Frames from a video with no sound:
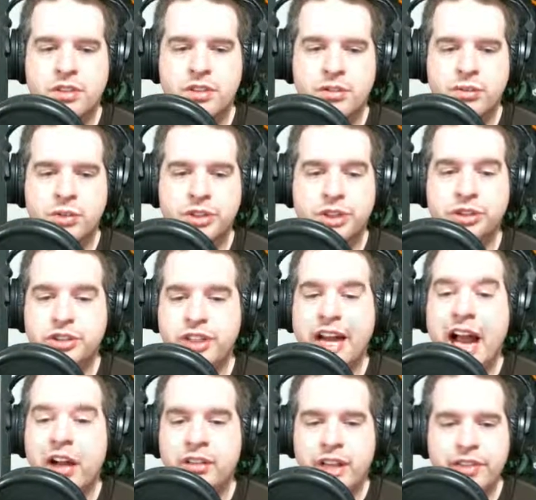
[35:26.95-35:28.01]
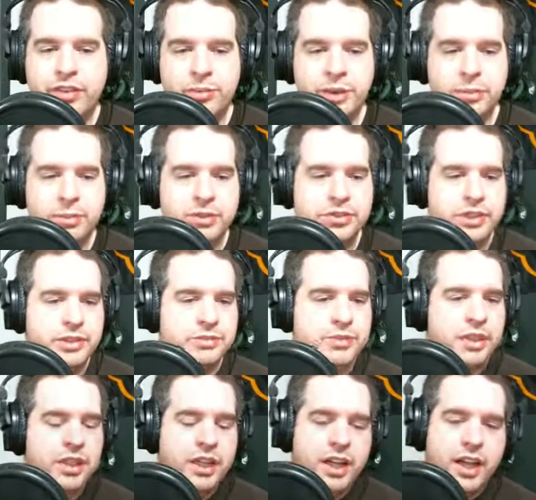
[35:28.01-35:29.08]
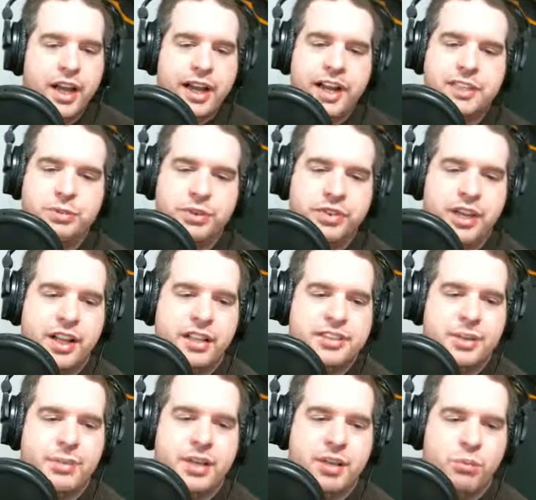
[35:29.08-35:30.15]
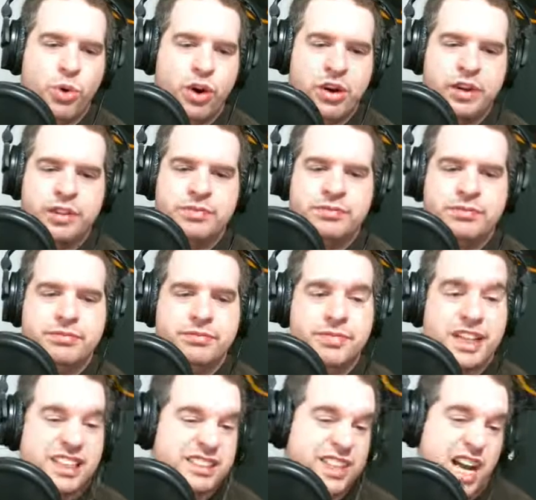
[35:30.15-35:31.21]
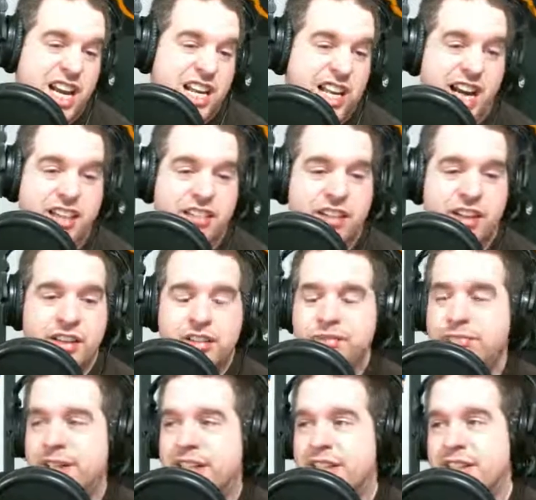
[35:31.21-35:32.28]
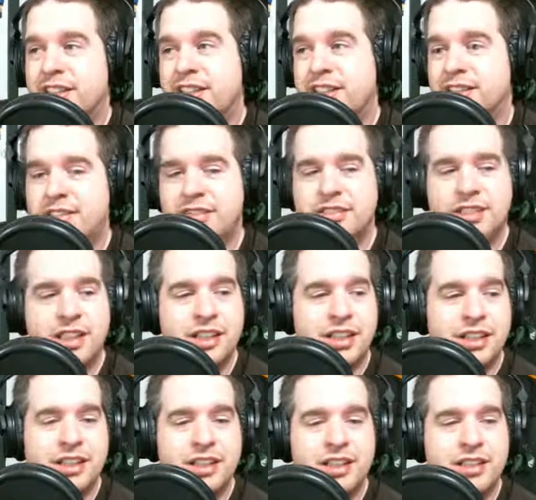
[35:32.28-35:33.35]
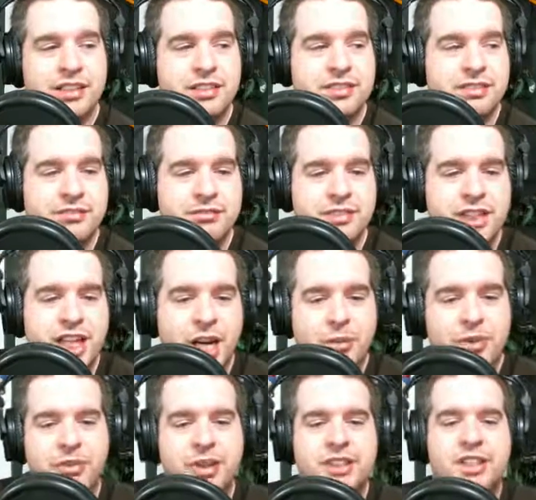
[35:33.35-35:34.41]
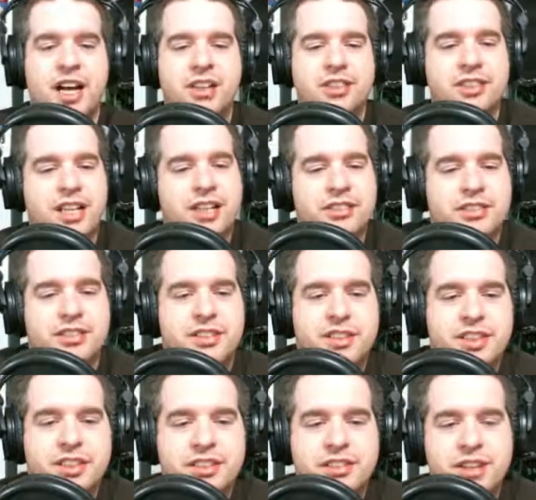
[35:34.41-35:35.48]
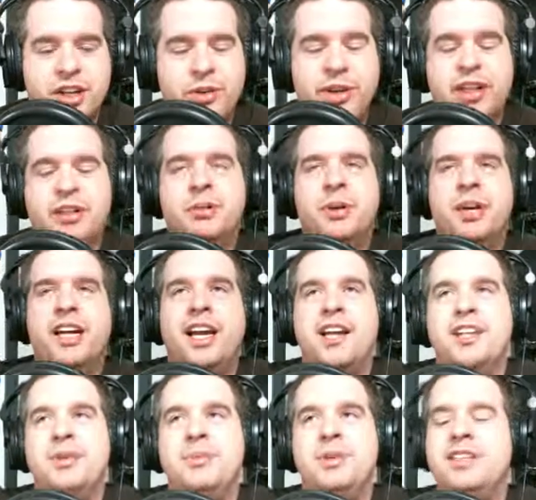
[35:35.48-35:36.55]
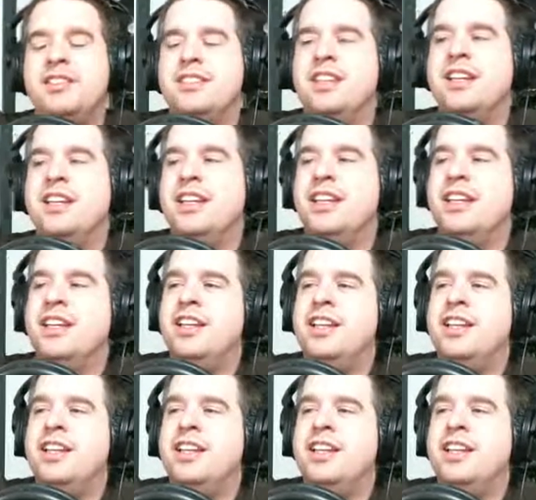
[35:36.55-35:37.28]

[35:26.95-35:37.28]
Well, it's usually an outlet for people. So, I guess moving on to something more exciting, I think, because Diablo 3's auction house is going away on the PC